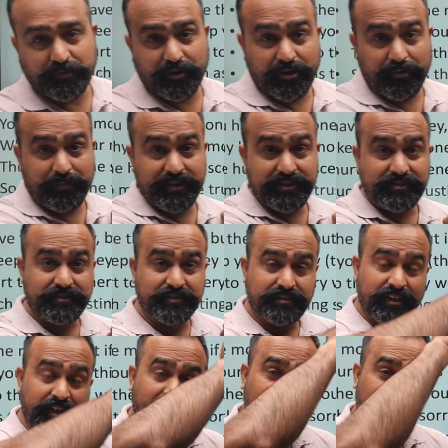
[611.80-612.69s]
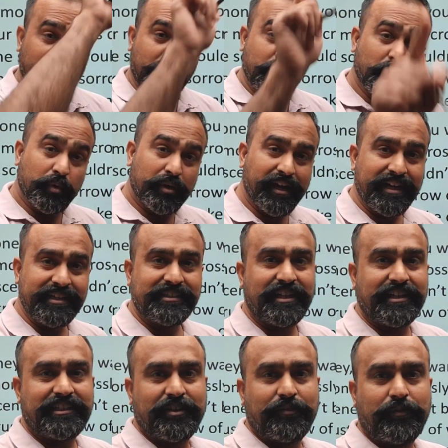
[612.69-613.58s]
Promise. You guys
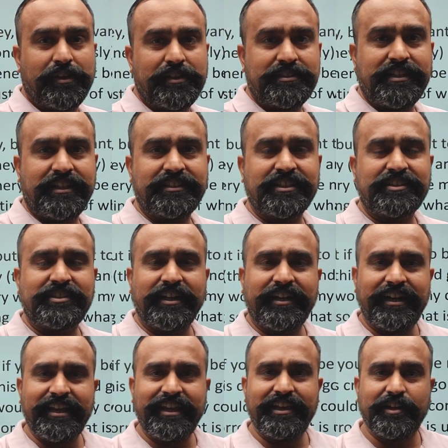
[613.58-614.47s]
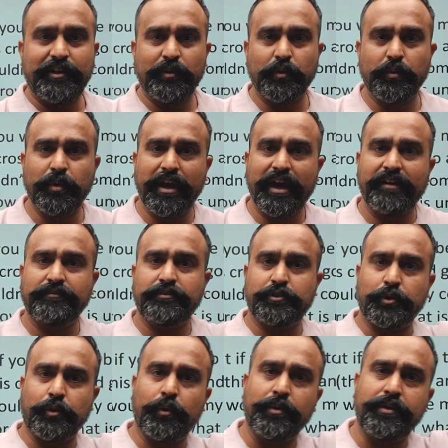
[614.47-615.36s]
are the ones in the city who have
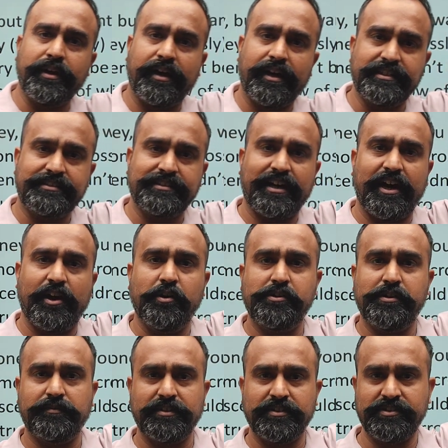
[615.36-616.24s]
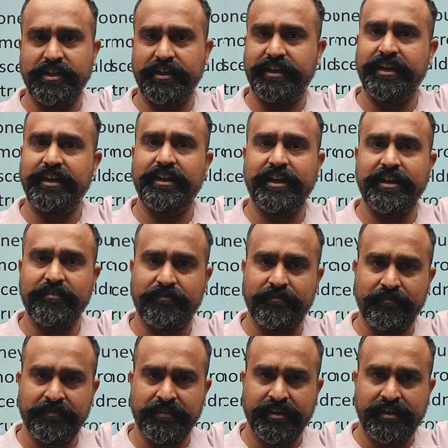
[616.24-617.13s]
thrown us out of the city life,
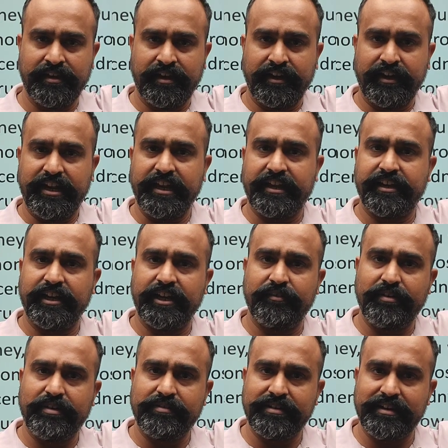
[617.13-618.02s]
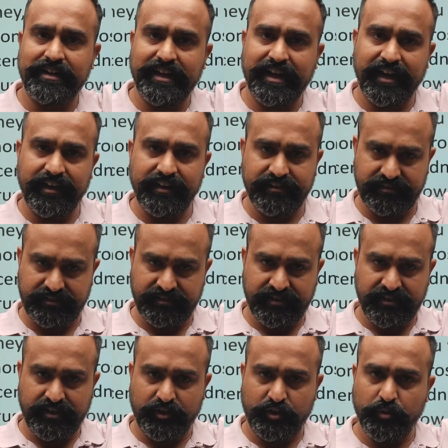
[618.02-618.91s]
taken away our land
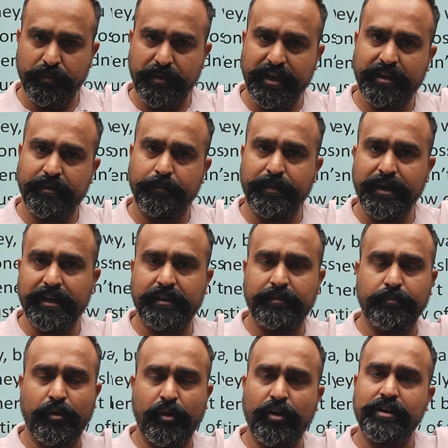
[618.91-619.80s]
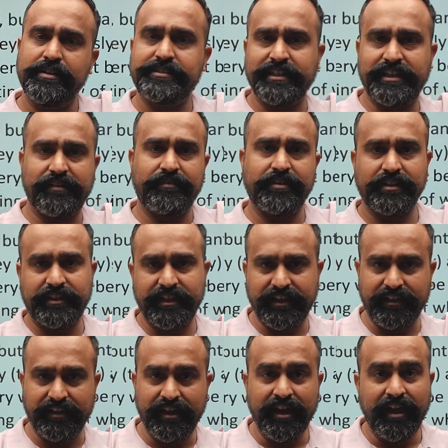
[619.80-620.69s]
to make big malls and
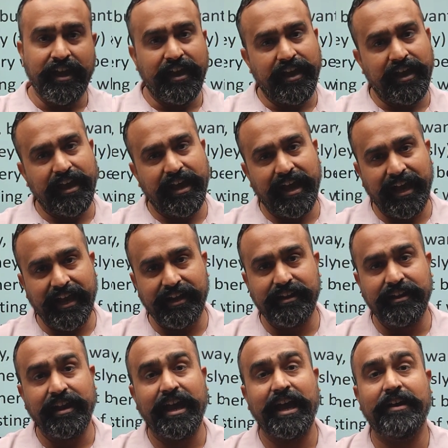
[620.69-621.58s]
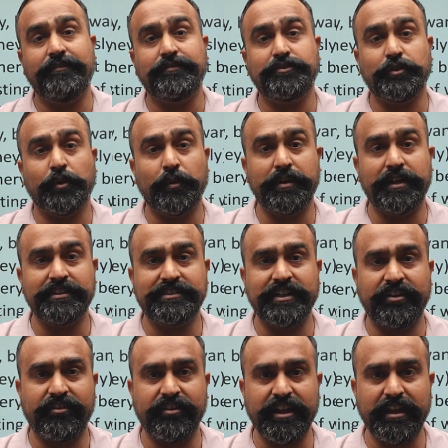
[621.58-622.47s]
everything, and have shown us
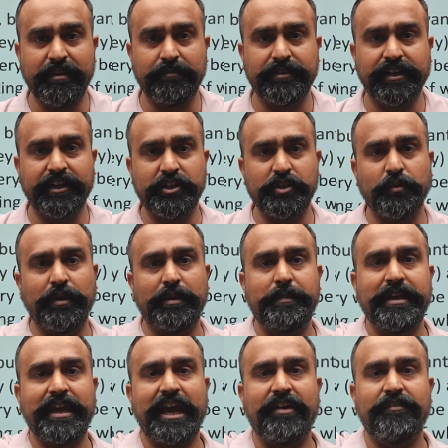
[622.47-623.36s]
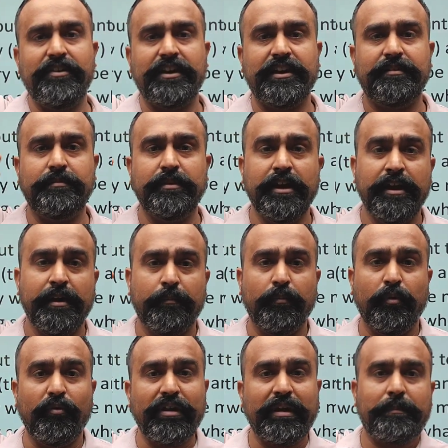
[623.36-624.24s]
a dream that you will be having a
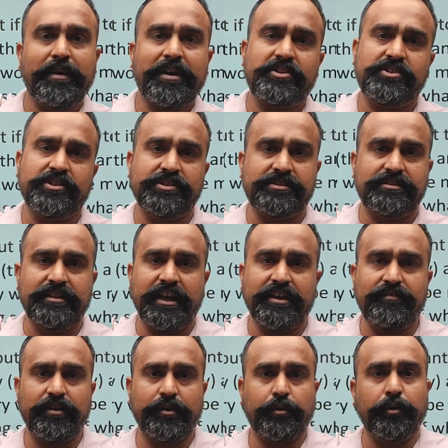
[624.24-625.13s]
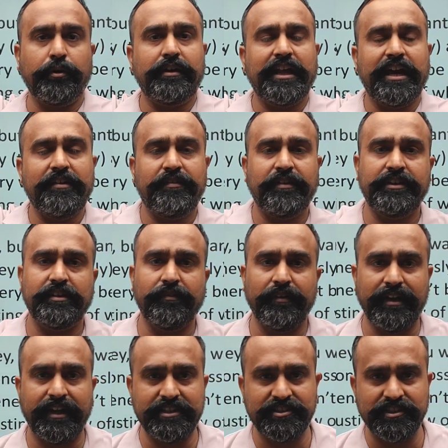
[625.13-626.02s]
moving pictures life, a good life in the
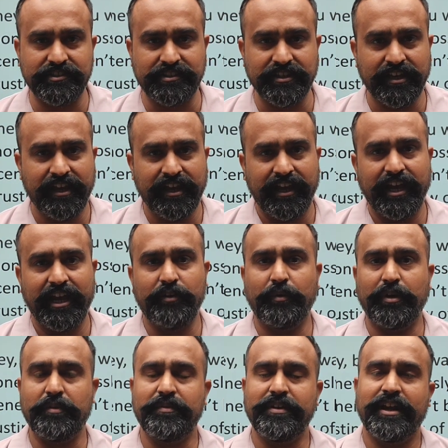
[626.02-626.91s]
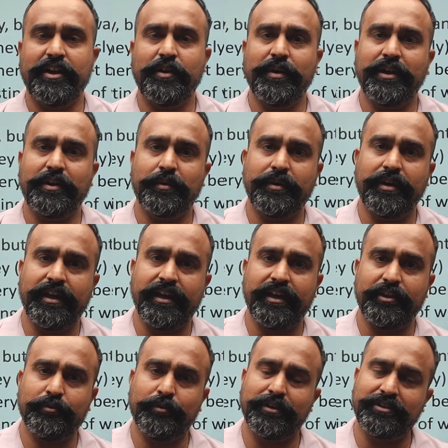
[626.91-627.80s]
villages. And what we are doing
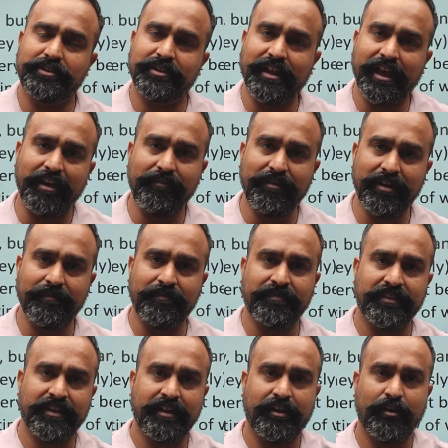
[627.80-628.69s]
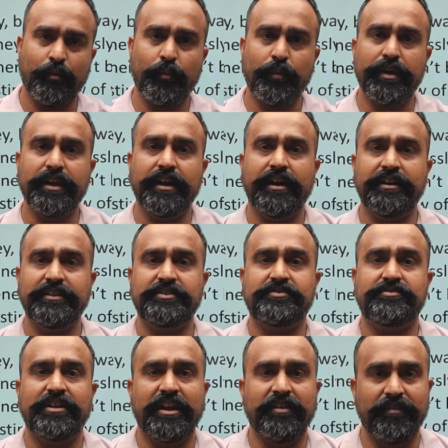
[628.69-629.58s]
today, you are thriving, we are
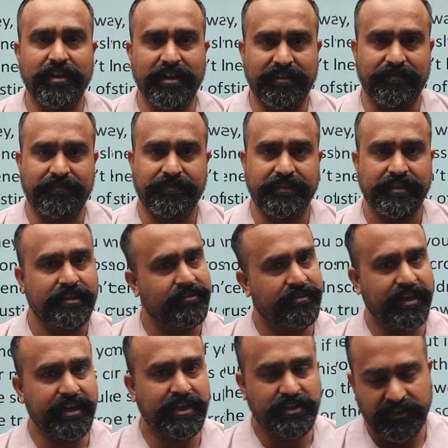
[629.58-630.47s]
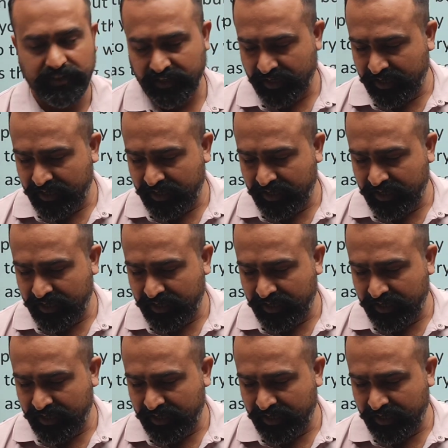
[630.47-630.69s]
striving, right?